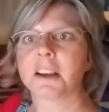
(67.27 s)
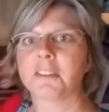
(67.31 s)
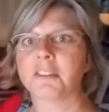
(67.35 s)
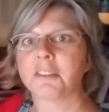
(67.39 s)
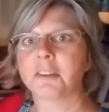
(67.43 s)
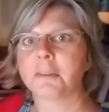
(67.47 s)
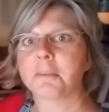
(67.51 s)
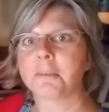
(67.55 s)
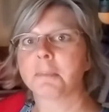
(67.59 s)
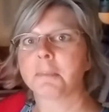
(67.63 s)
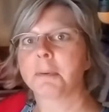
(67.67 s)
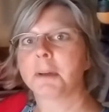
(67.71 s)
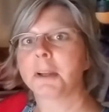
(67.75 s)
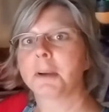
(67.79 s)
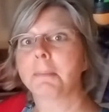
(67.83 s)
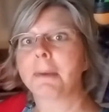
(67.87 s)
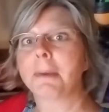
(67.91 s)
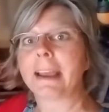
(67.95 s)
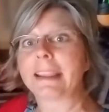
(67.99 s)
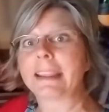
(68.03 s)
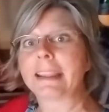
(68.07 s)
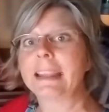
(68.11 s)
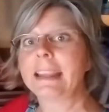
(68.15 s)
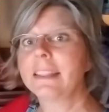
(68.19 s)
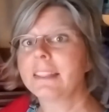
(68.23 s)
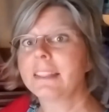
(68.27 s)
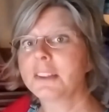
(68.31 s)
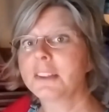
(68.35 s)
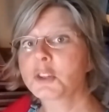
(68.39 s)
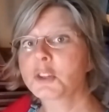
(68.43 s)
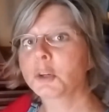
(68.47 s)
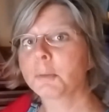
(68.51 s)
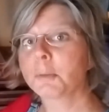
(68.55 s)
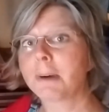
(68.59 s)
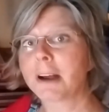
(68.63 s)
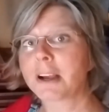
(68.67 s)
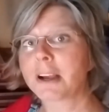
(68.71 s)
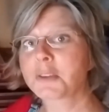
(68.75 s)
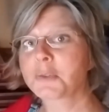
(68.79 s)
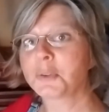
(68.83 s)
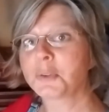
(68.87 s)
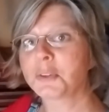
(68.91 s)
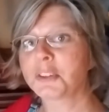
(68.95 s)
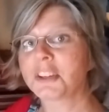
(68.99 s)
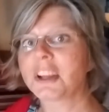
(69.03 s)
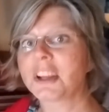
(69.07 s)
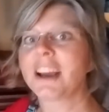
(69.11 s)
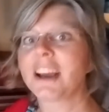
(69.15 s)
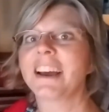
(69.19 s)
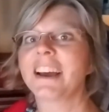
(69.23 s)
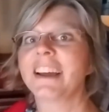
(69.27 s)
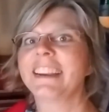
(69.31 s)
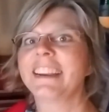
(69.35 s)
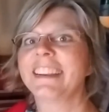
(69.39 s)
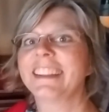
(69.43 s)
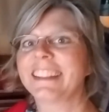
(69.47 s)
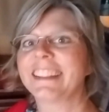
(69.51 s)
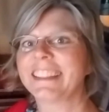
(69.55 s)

and put it back in the toolbox when you're done,